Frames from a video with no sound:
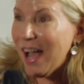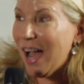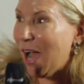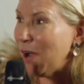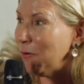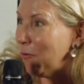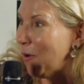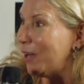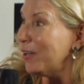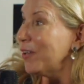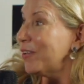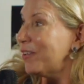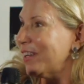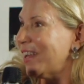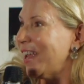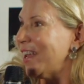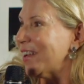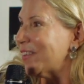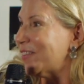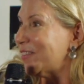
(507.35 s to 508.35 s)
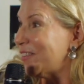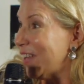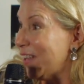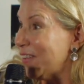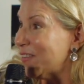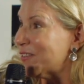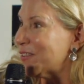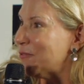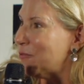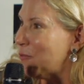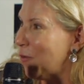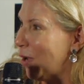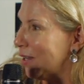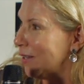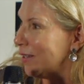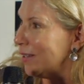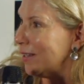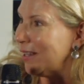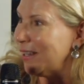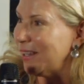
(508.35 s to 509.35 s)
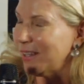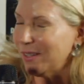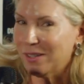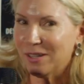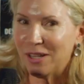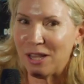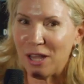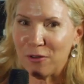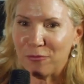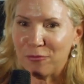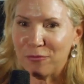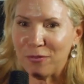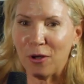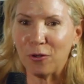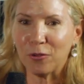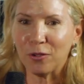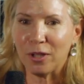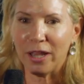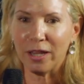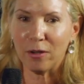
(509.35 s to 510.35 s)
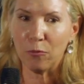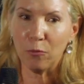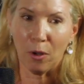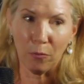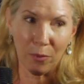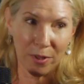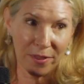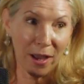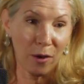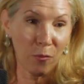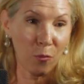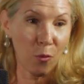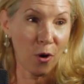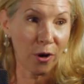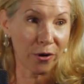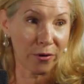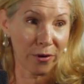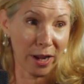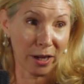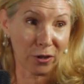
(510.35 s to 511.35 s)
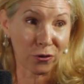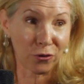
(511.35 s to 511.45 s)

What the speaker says: I wanted to get a sense of what it felt like. Well, without water.